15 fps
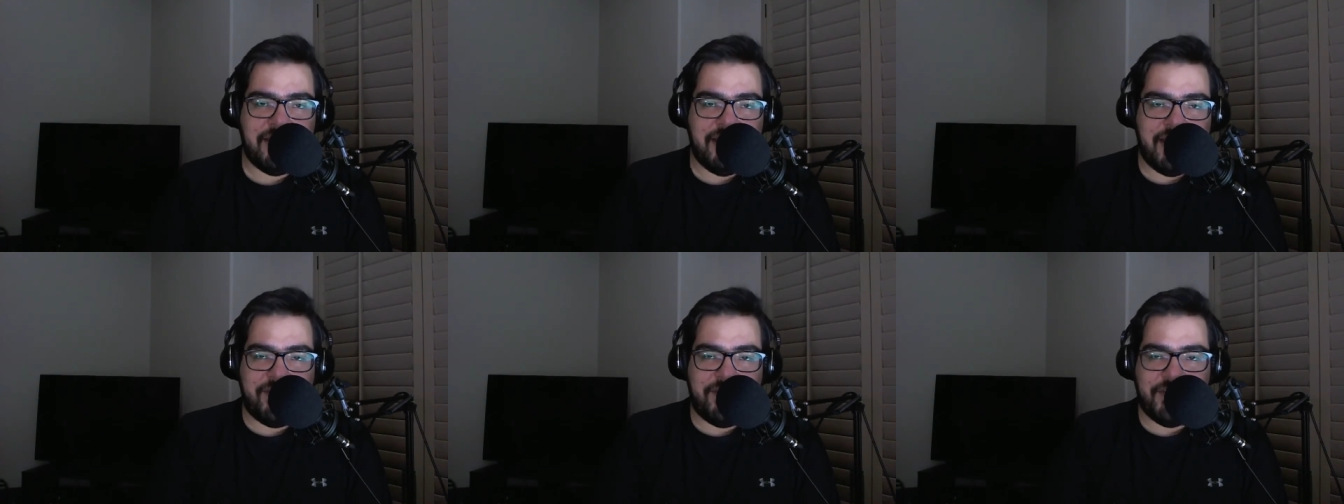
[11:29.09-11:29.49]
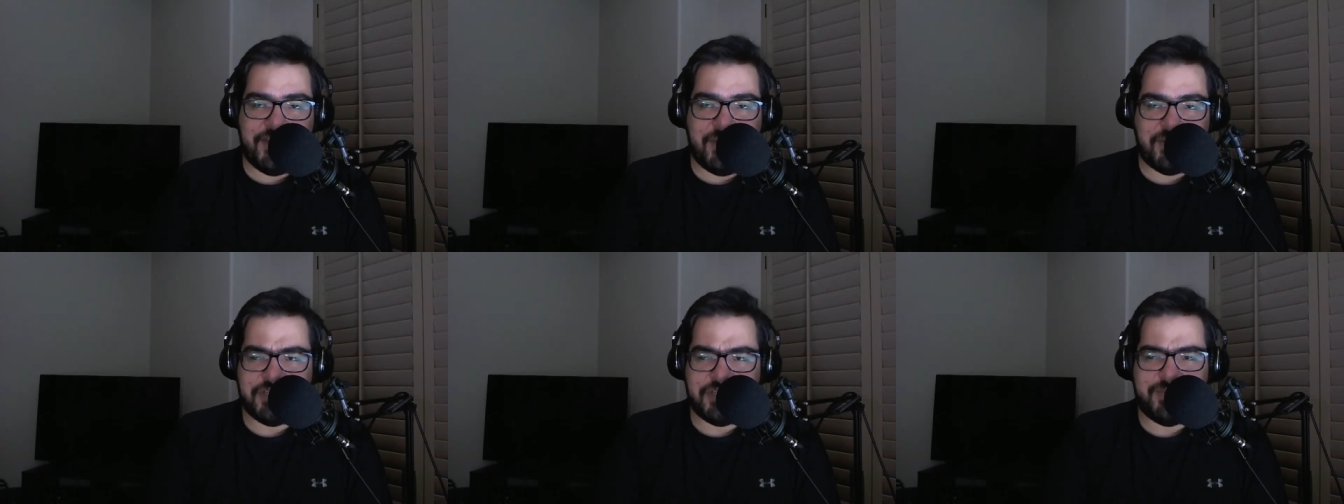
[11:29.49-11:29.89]
everything
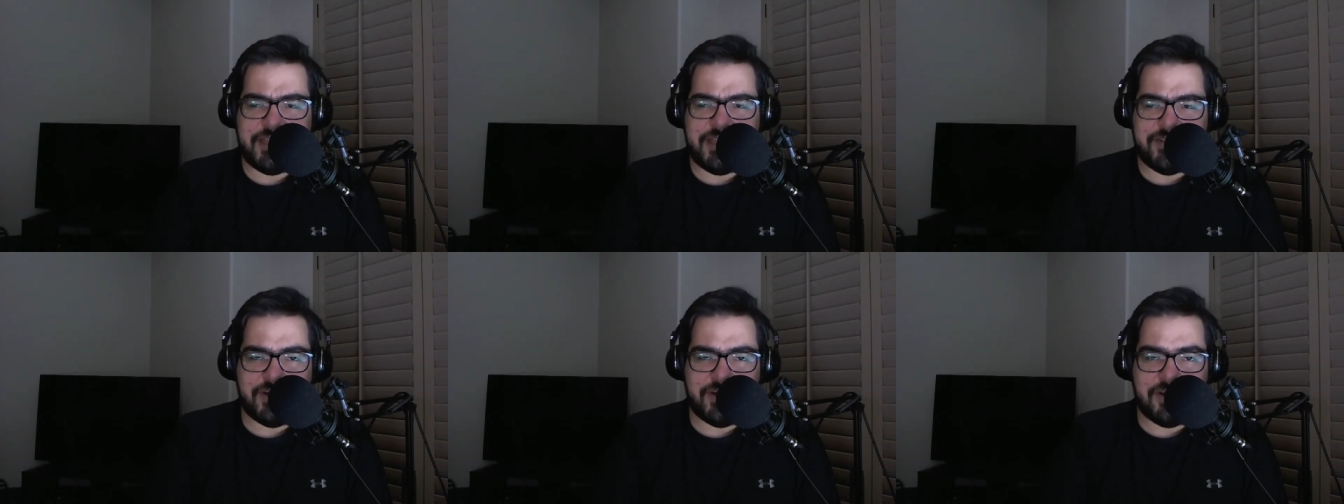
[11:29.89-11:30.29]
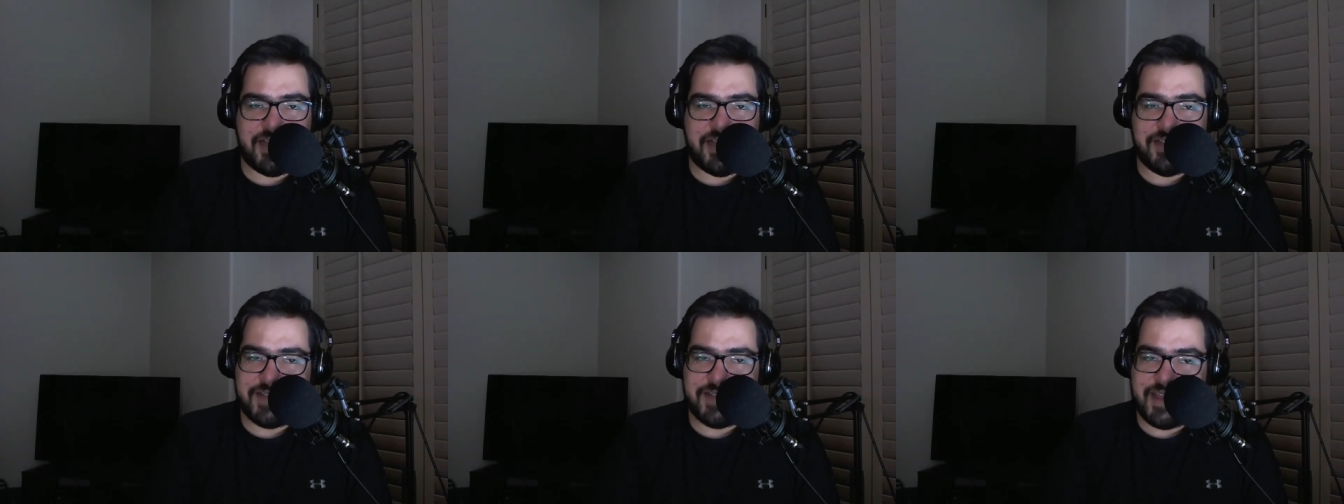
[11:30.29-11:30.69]
will just be different in their
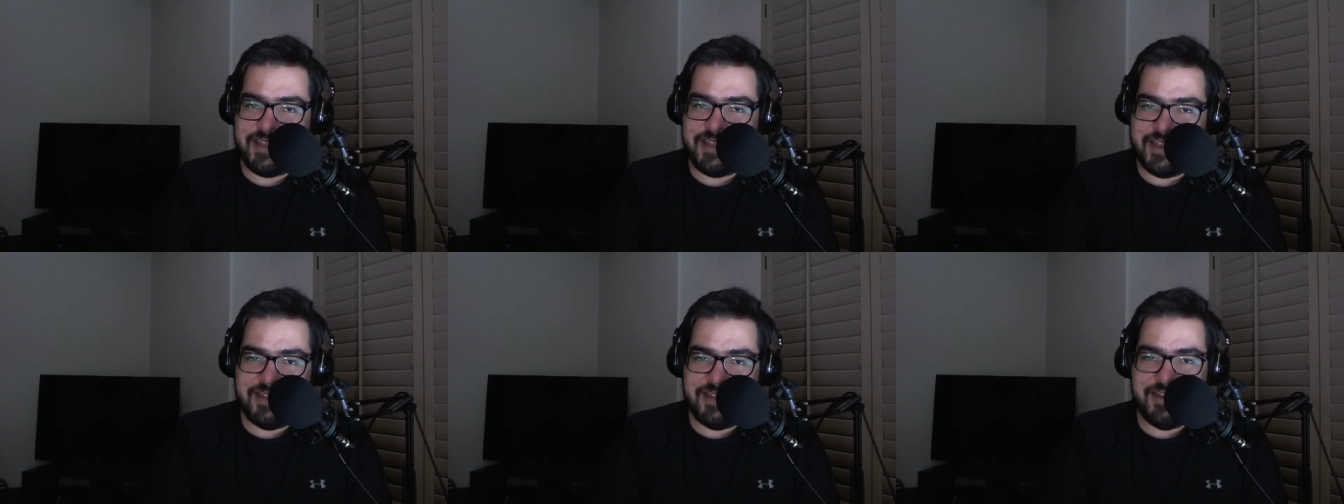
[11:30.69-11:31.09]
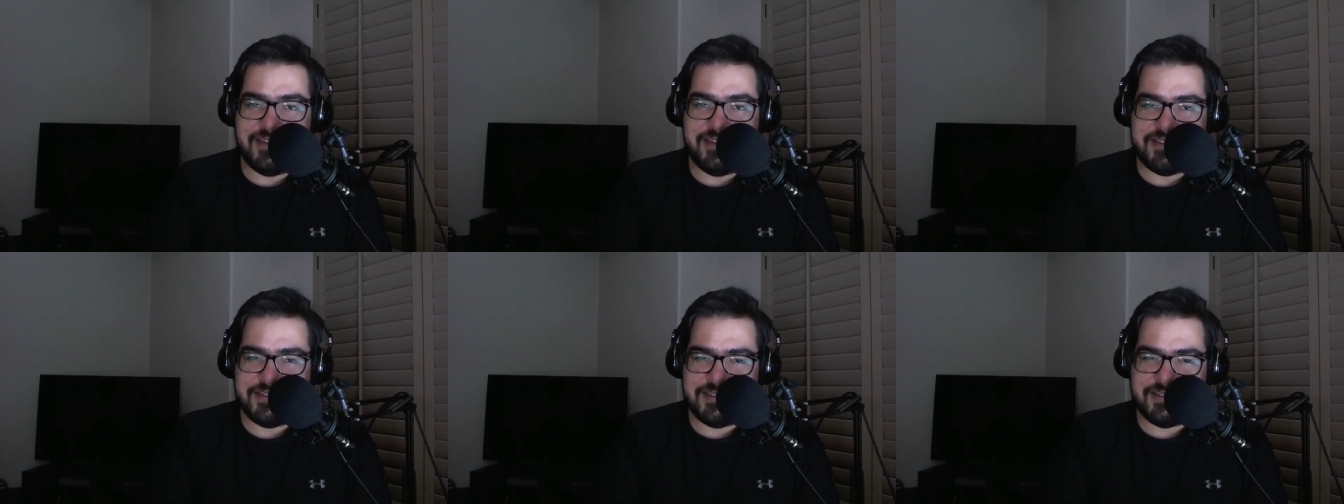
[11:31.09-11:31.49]
lives, I, I think
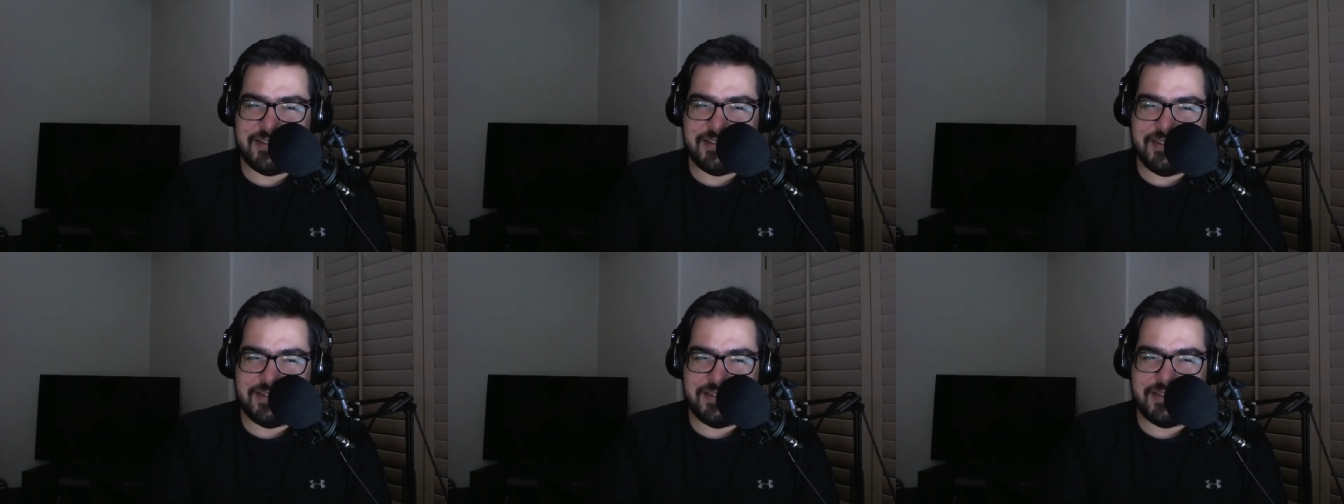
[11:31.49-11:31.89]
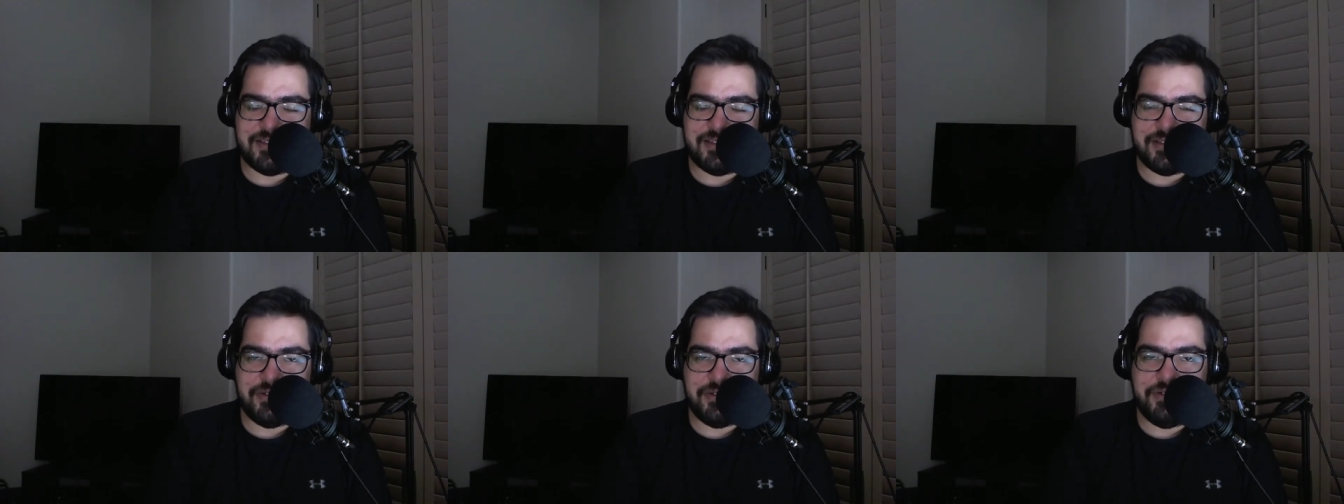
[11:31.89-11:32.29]
it's, it's an
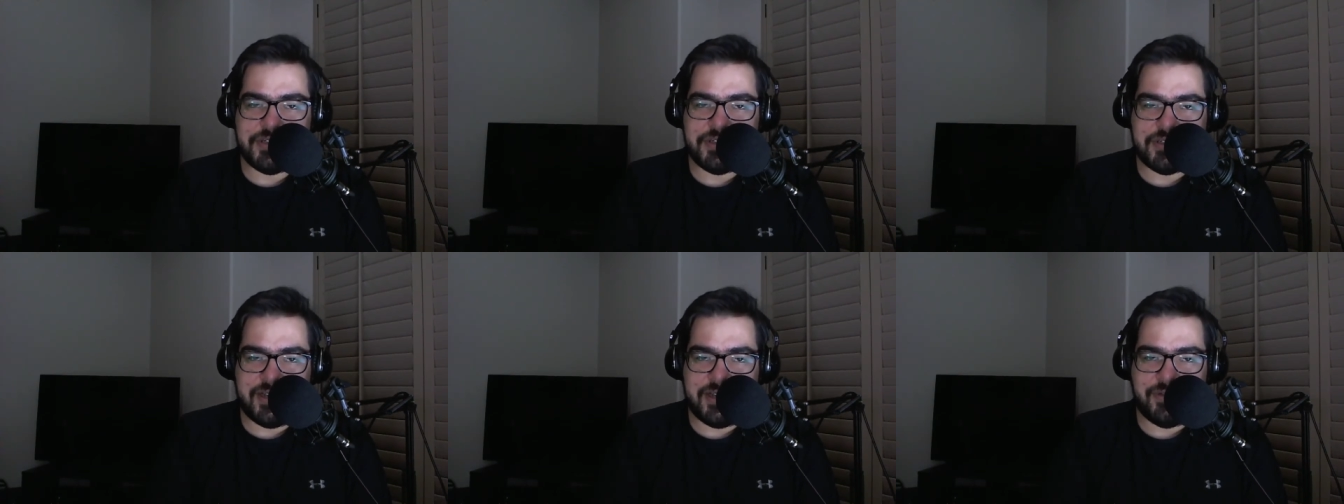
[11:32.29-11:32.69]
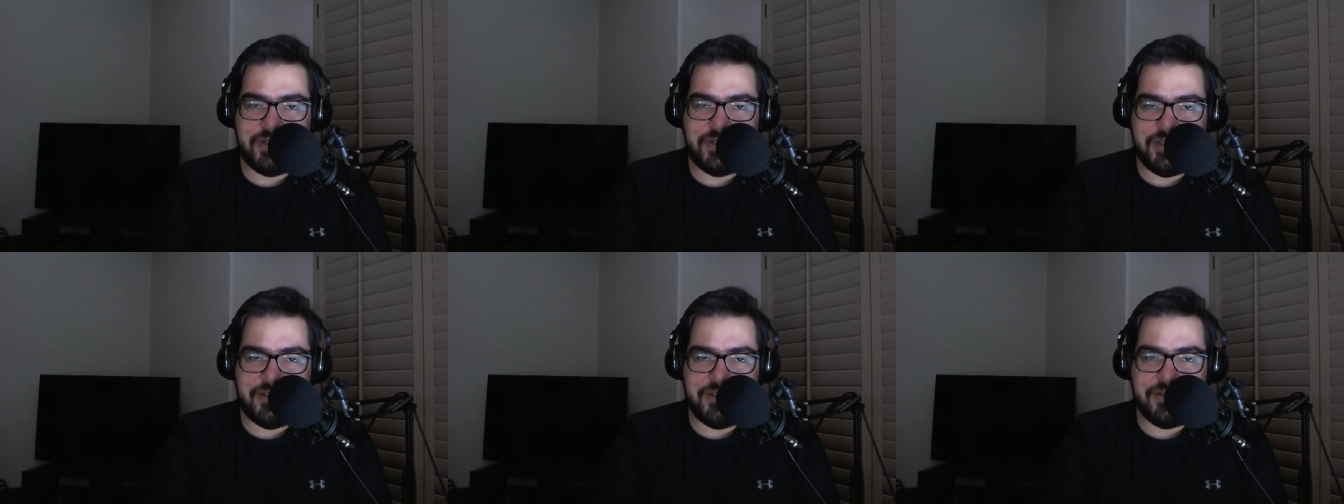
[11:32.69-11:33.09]
illusion. I
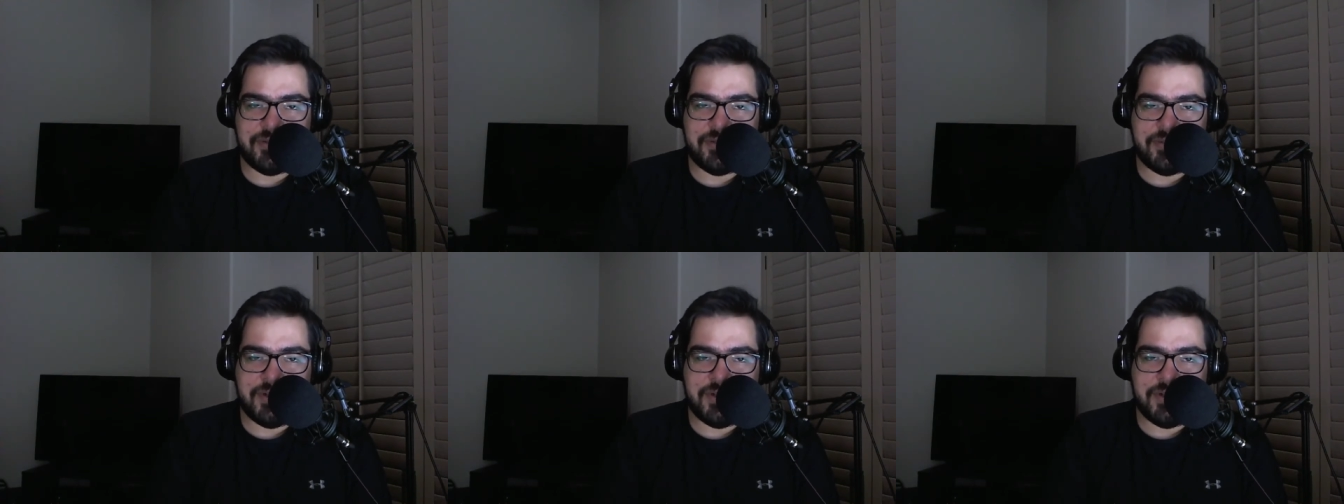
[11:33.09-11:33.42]
really do.